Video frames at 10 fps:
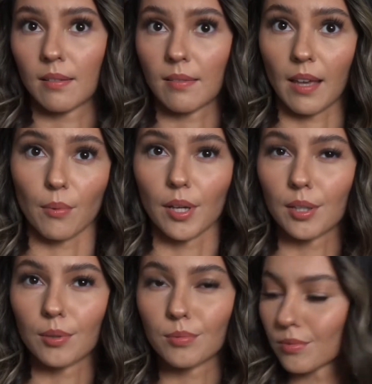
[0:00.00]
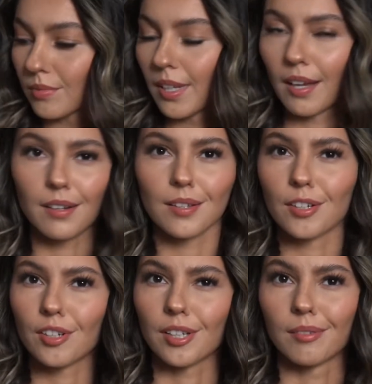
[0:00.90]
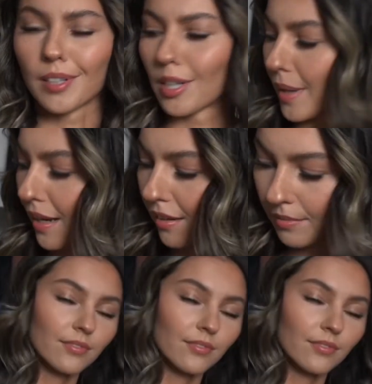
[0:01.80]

that way you don't get anything dirty in your bag.